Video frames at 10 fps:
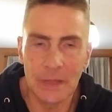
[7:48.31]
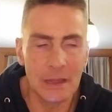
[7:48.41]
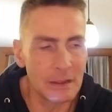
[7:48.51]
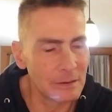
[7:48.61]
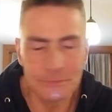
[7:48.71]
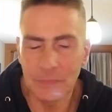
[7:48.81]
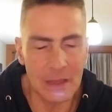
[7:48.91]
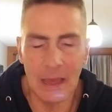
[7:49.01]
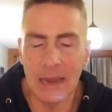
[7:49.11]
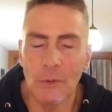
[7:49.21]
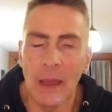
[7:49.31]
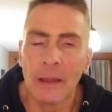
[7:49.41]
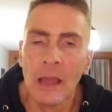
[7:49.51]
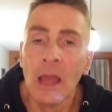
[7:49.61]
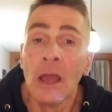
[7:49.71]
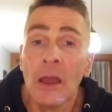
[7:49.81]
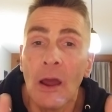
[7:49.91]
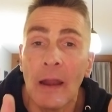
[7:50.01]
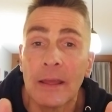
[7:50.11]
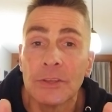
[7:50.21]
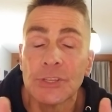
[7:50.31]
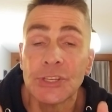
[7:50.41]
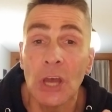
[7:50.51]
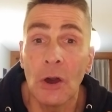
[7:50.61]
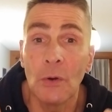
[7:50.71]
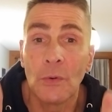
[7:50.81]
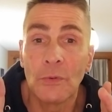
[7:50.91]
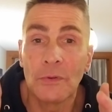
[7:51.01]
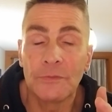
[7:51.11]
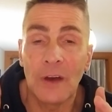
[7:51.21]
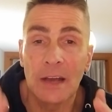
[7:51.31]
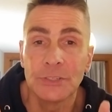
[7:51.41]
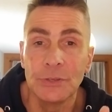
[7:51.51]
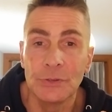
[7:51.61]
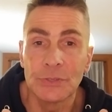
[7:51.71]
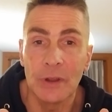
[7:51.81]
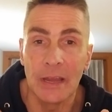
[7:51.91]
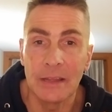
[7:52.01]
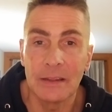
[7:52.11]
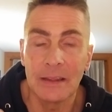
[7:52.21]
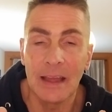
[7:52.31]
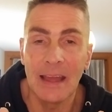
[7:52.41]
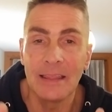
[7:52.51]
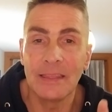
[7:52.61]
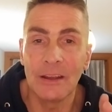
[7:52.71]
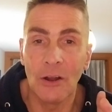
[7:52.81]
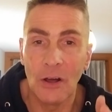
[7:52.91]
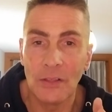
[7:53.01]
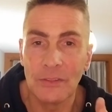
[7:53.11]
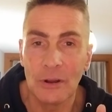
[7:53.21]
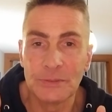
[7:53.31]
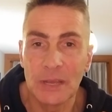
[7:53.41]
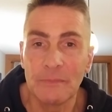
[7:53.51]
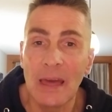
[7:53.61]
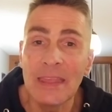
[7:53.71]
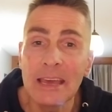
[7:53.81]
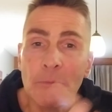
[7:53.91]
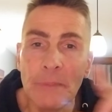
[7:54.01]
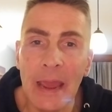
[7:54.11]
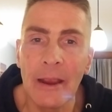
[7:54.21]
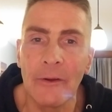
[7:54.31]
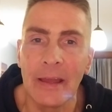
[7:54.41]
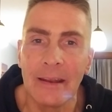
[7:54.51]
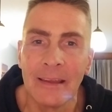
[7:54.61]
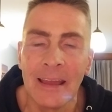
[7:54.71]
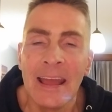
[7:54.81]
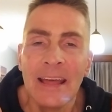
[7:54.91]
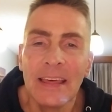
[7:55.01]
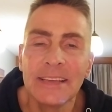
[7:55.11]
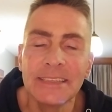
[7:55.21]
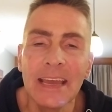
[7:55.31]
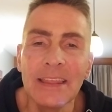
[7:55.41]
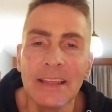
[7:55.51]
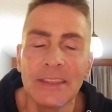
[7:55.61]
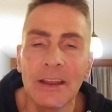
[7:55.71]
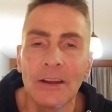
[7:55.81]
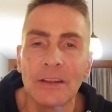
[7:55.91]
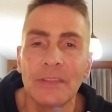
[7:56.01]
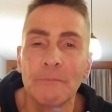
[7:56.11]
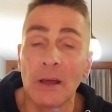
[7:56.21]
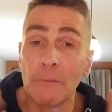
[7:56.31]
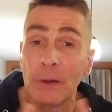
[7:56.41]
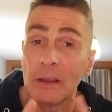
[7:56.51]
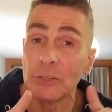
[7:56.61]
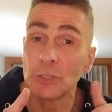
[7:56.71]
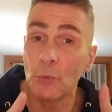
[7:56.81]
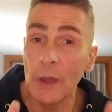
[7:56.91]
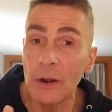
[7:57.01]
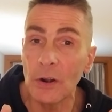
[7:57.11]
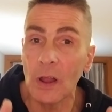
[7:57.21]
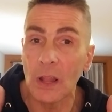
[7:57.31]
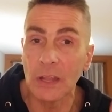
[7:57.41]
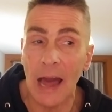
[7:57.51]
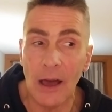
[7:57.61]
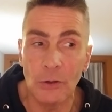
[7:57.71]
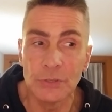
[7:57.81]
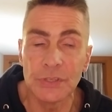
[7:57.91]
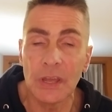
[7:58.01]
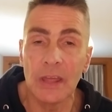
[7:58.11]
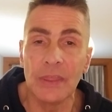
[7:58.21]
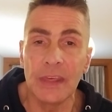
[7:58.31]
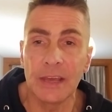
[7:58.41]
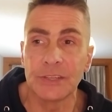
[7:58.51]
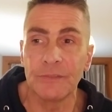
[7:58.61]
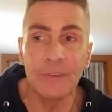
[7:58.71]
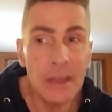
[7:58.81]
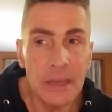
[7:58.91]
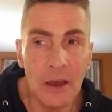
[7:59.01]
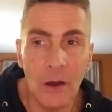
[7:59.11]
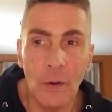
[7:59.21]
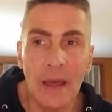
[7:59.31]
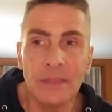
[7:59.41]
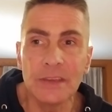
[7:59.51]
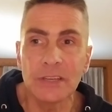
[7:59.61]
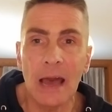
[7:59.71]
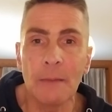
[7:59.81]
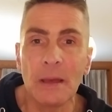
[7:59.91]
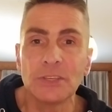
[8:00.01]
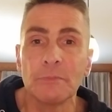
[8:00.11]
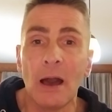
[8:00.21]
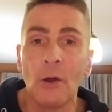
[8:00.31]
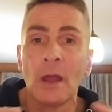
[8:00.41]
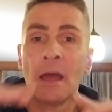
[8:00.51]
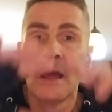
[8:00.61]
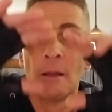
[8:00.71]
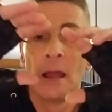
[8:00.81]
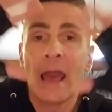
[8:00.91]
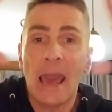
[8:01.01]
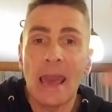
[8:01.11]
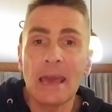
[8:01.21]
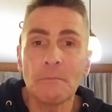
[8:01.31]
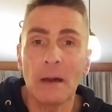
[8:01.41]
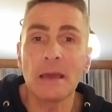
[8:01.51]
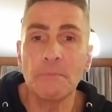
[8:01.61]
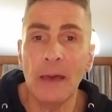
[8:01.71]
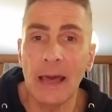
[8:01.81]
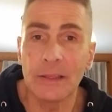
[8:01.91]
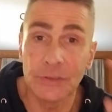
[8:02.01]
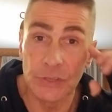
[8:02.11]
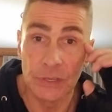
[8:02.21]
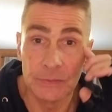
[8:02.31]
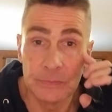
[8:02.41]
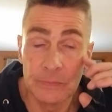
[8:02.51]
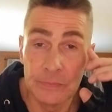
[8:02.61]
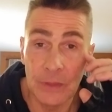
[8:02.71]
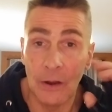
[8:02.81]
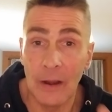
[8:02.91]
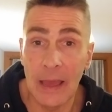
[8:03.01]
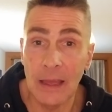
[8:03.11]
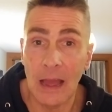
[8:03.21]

And anyway, all right, so Fox News, right? And they're upset, and they compare it. They say that but Twitter allows this video and these comments about hang Mike Pence, all right?